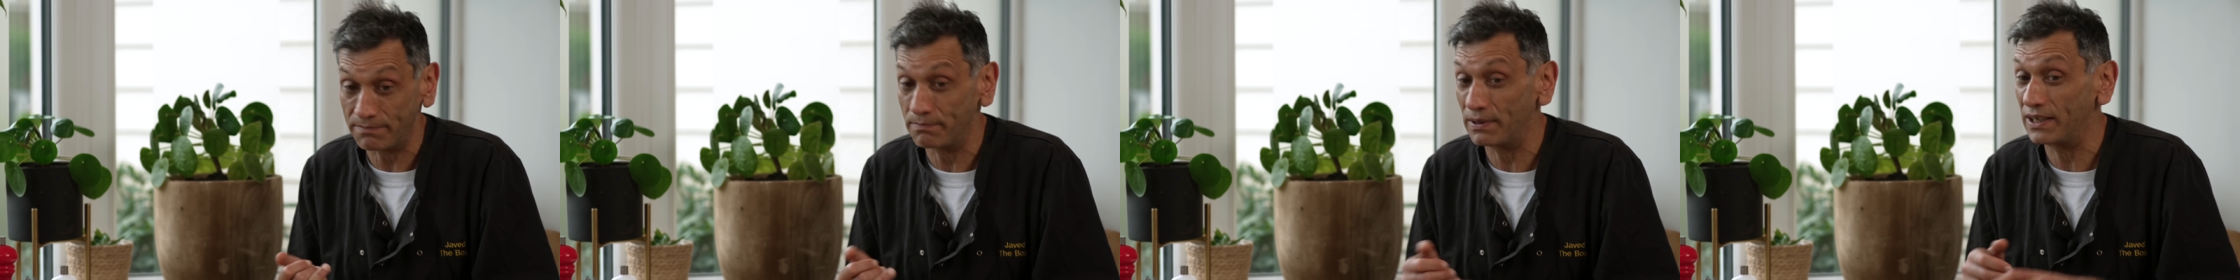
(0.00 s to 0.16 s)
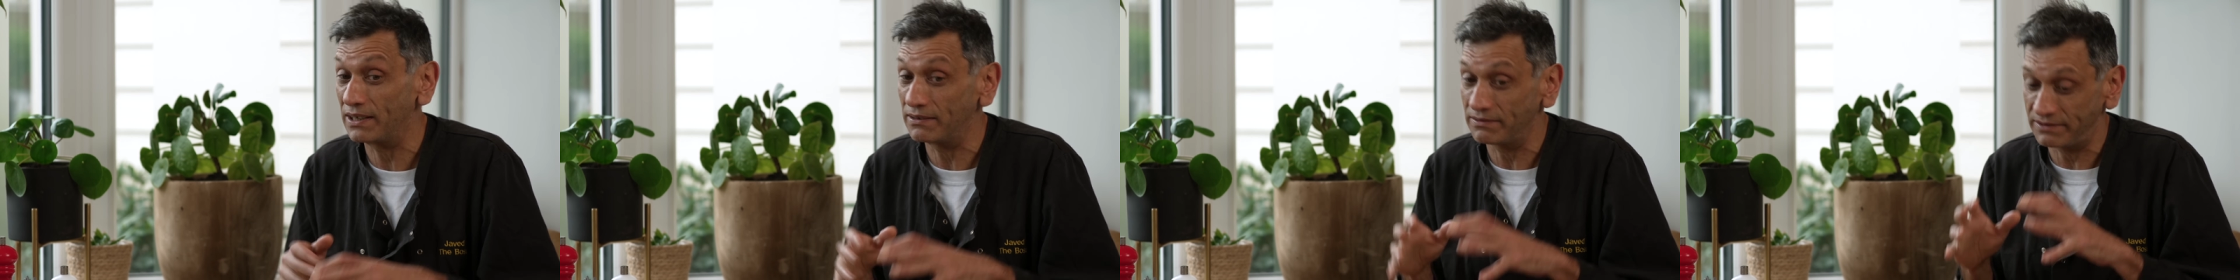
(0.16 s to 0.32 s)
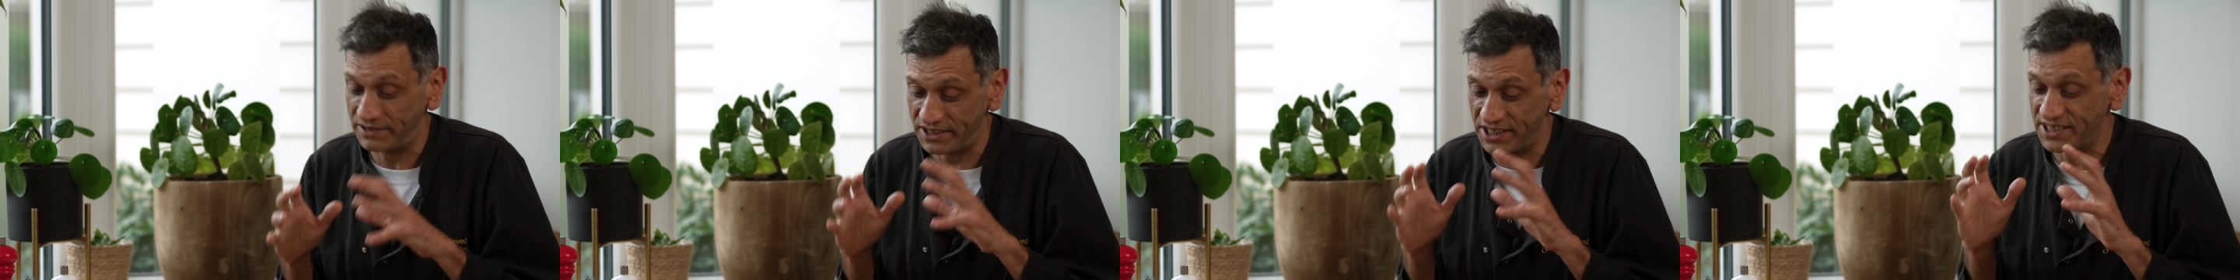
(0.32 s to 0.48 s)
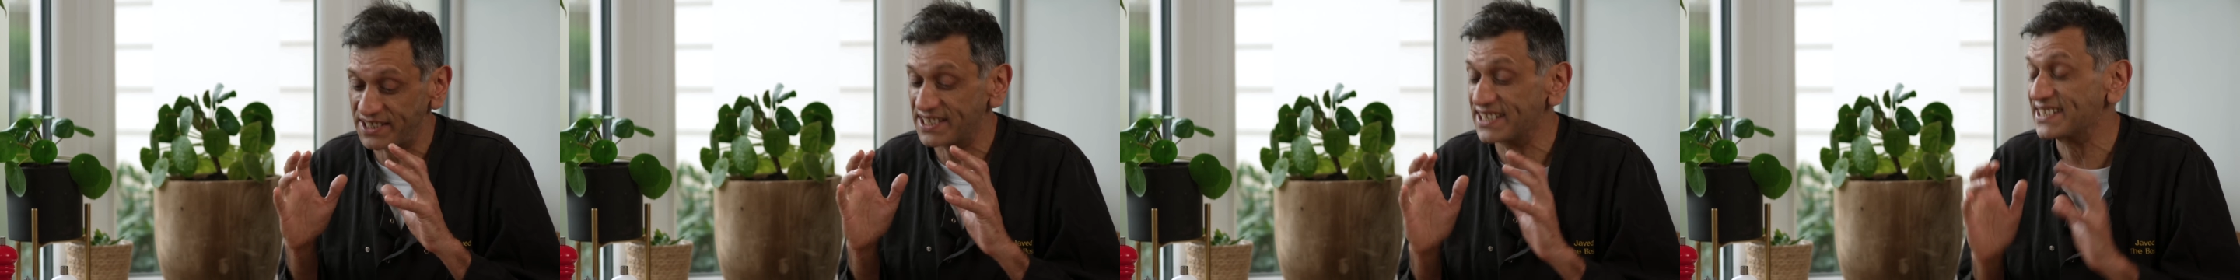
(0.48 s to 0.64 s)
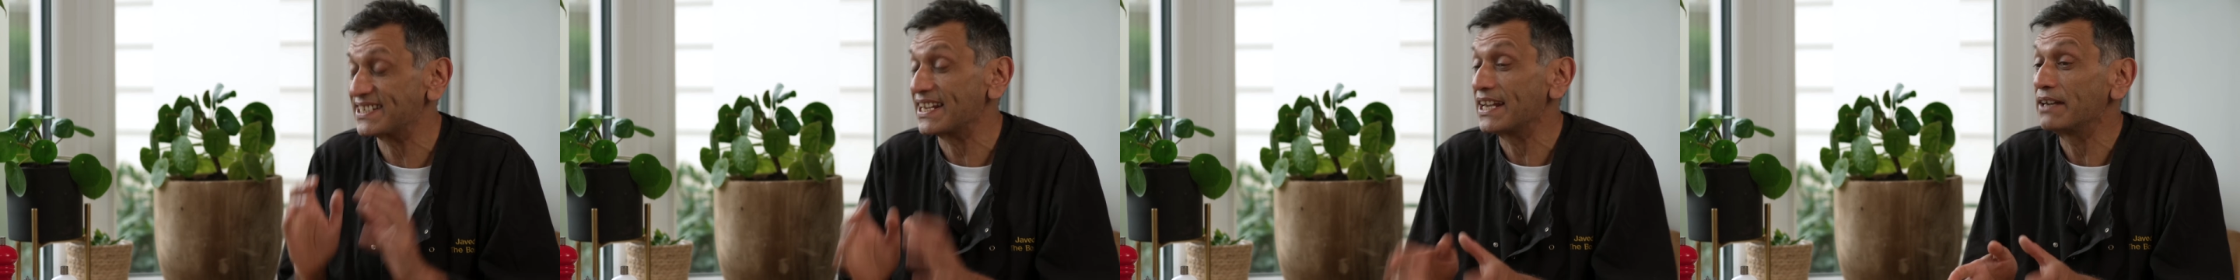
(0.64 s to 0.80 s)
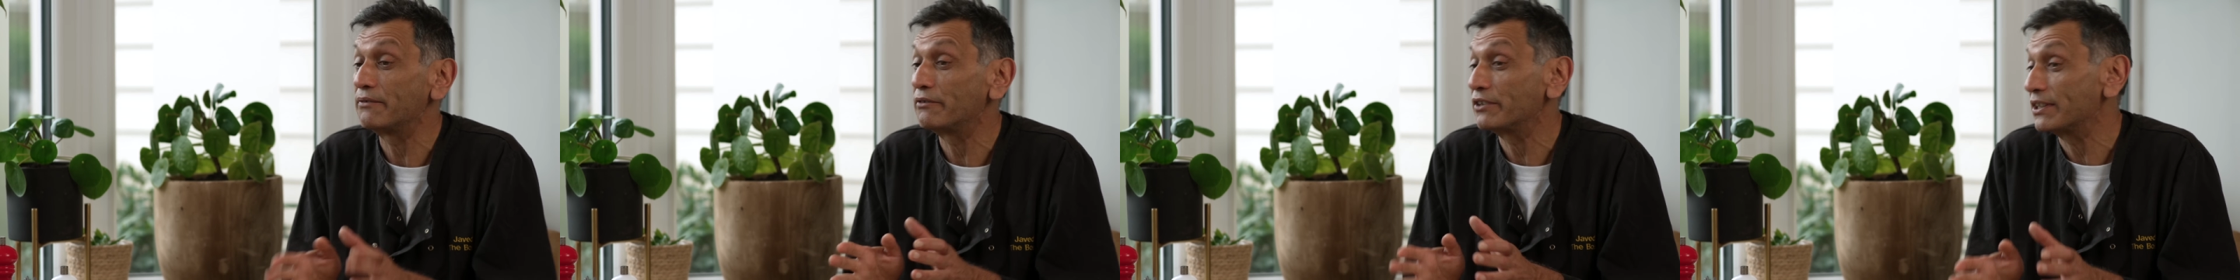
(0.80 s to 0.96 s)
but just to
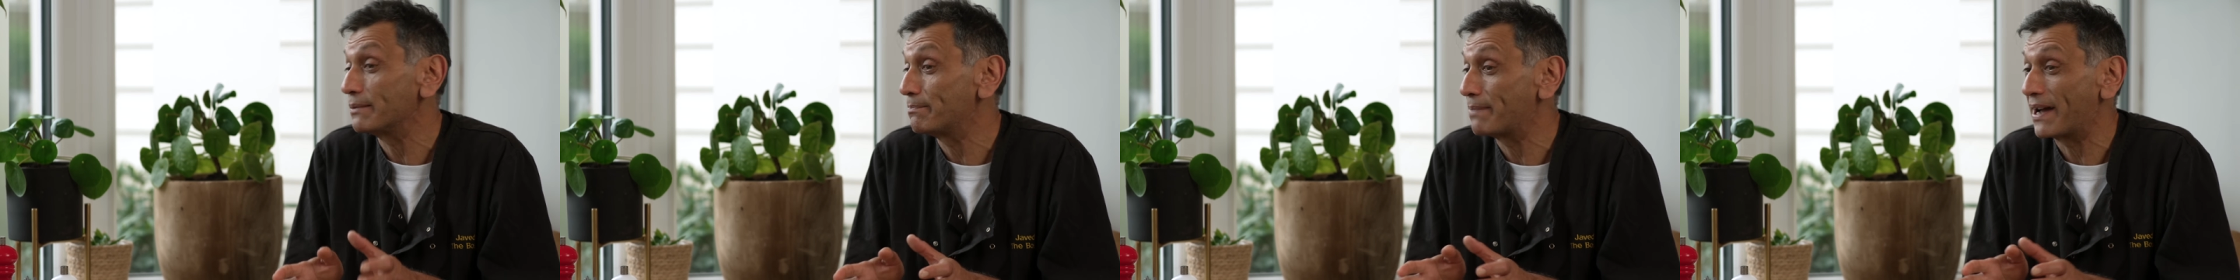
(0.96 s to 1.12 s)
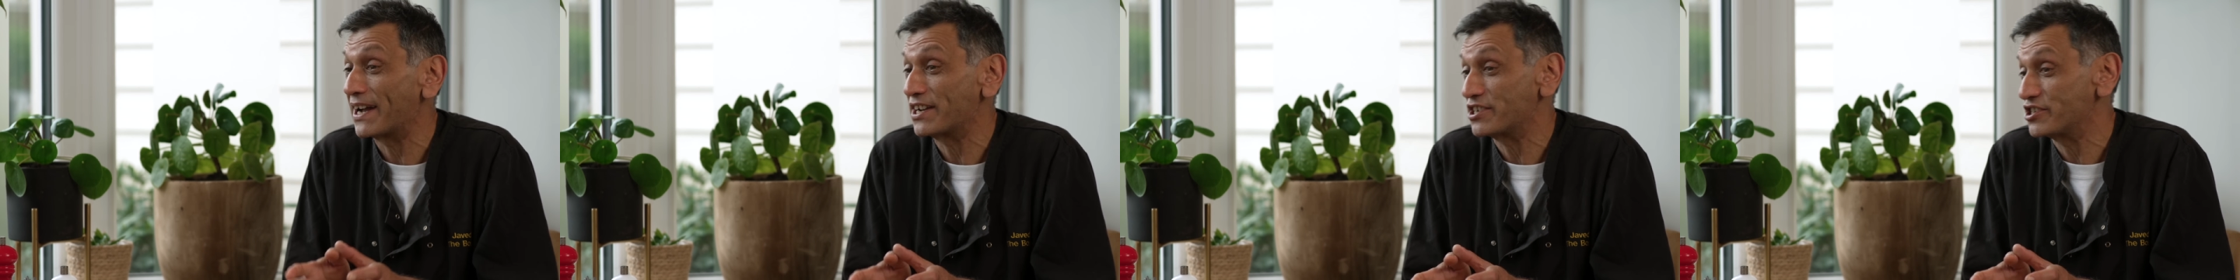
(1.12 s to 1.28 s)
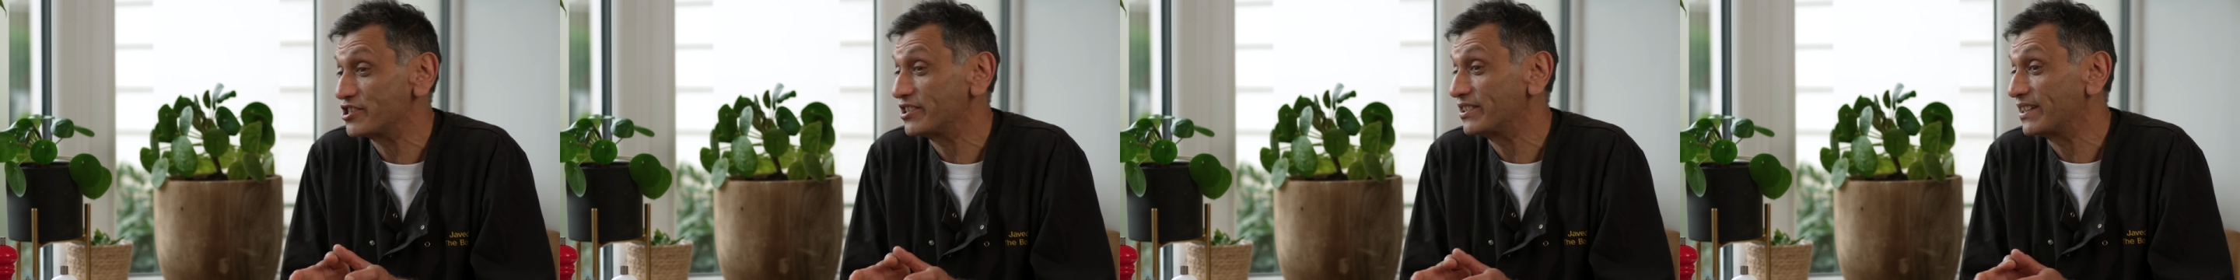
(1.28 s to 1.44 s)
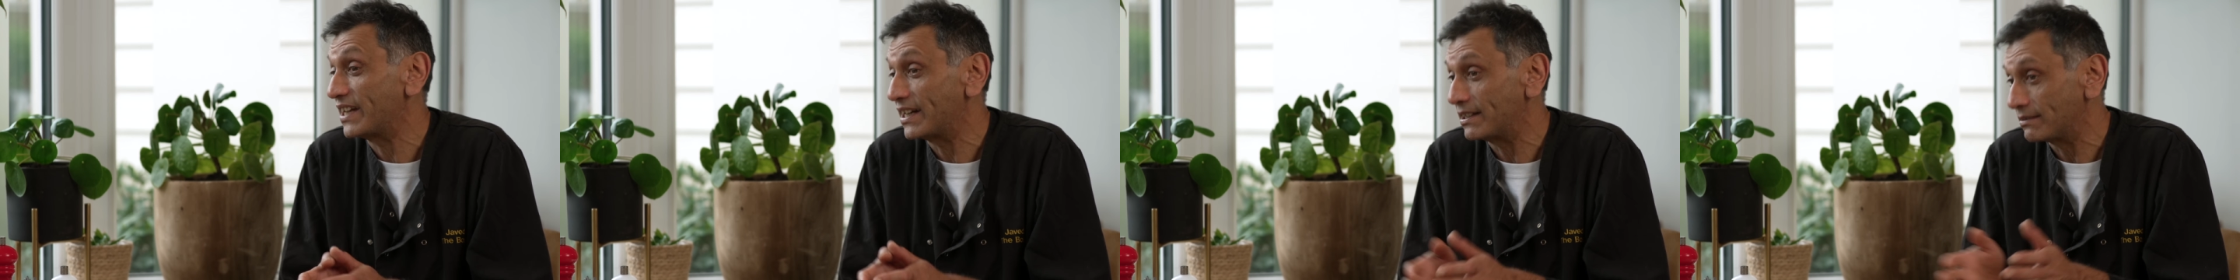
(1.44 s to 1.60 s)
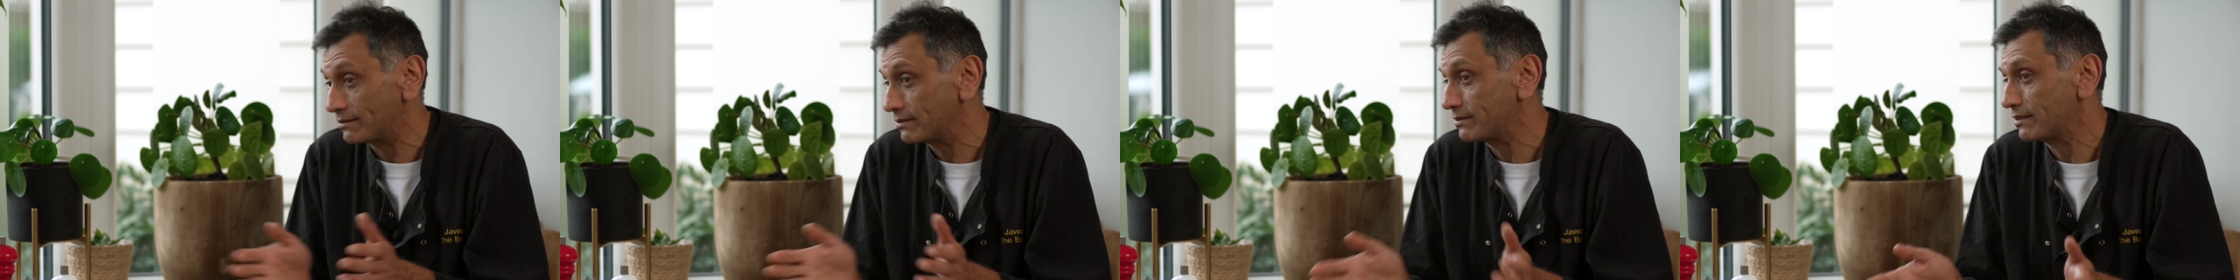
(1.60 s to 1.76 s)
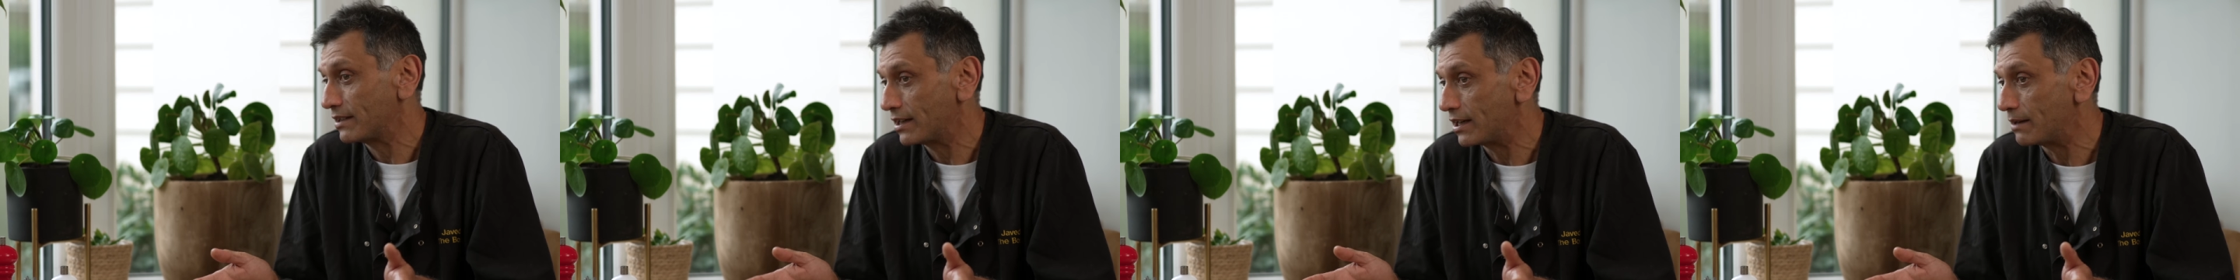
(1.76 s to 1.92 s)
save on the packaging that
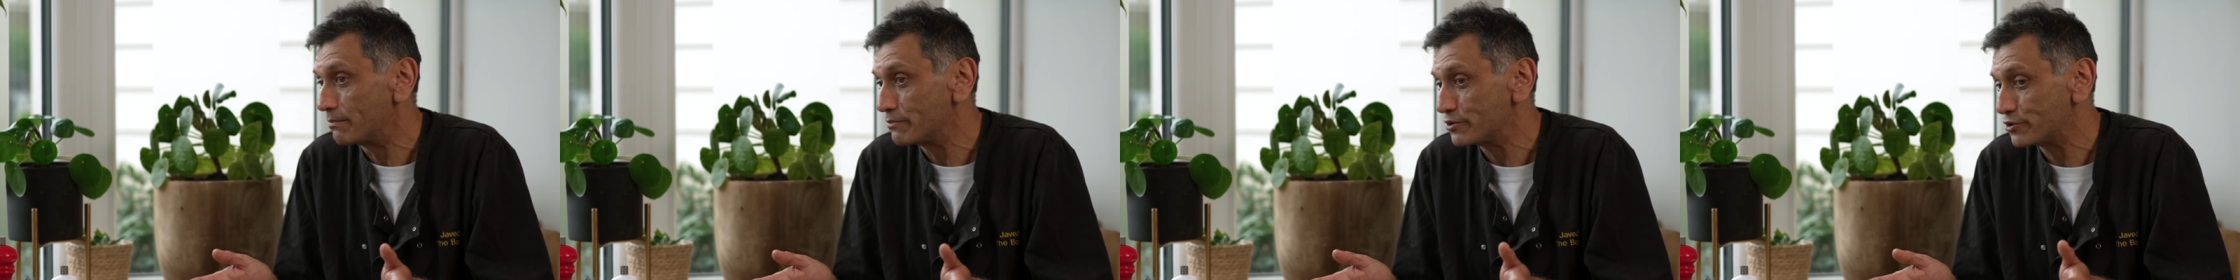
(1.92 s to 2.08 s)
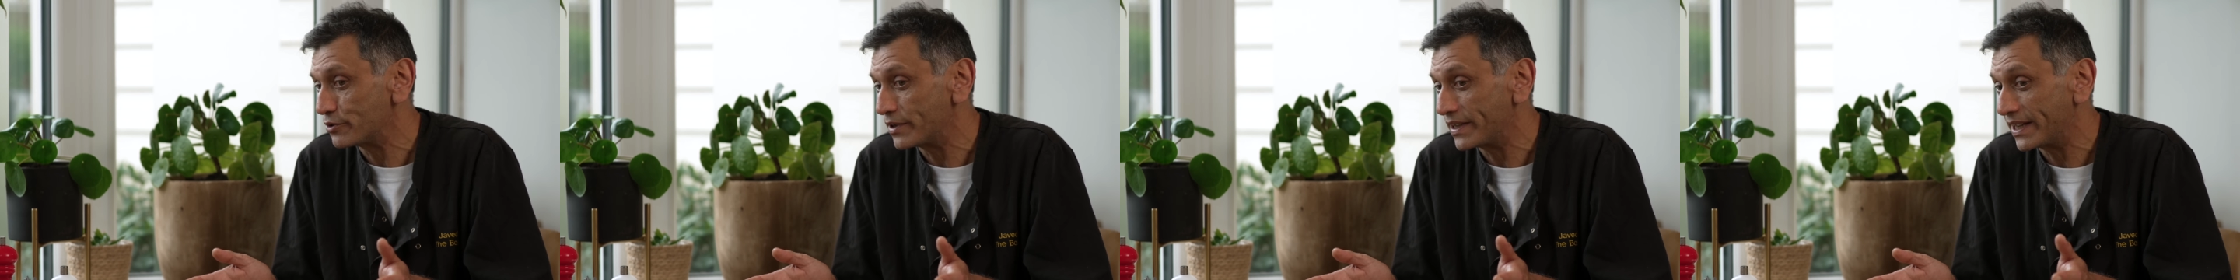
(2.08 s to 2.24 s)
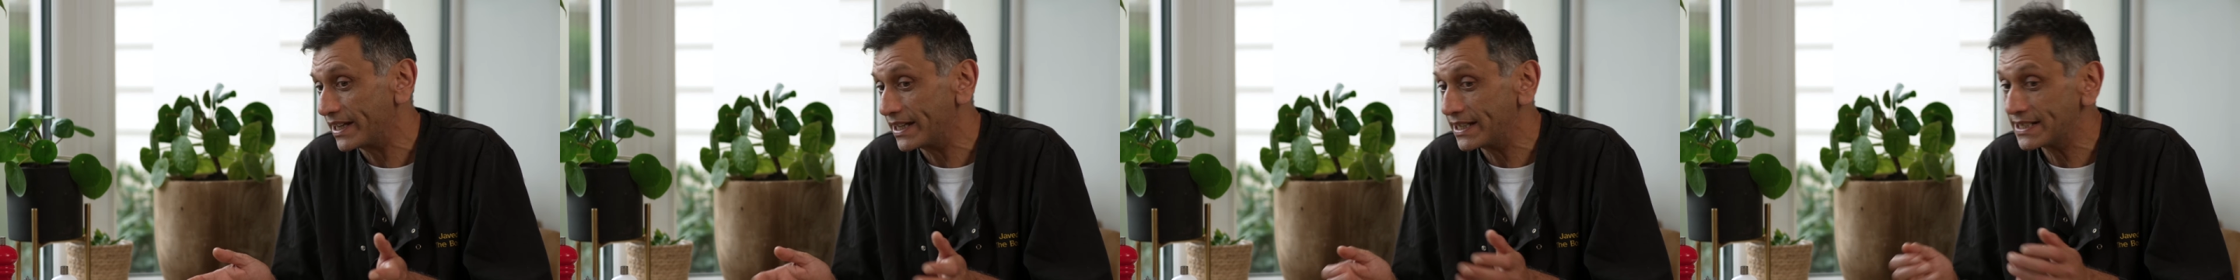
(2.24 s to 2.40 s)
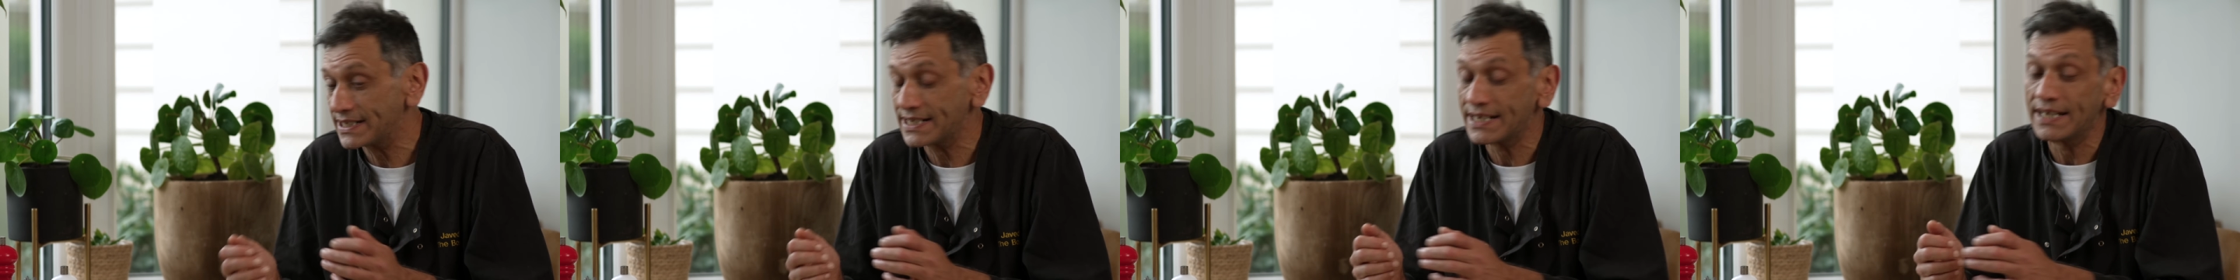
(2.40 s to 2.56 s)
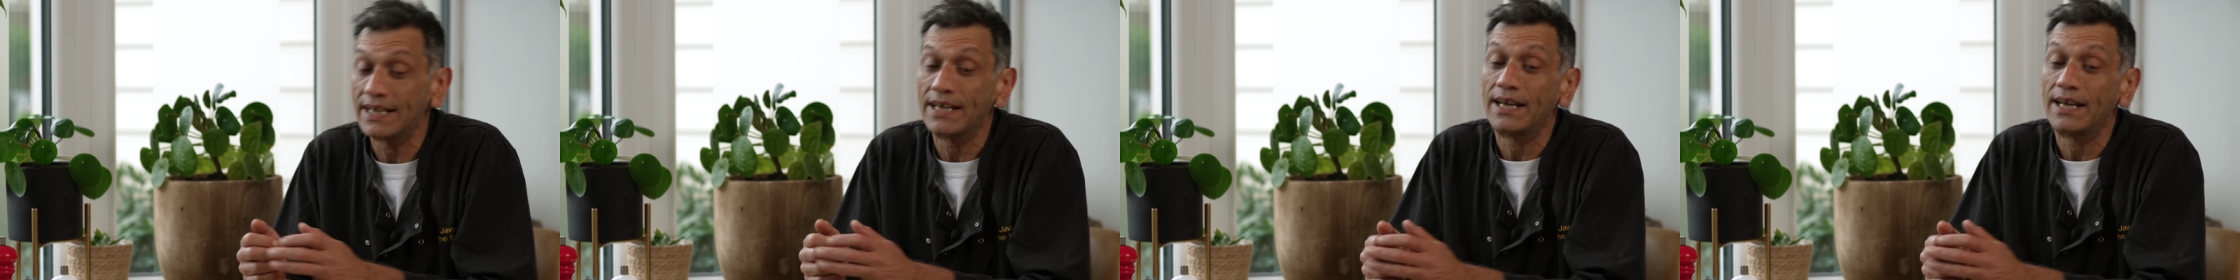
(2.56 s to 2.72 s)
comes with it.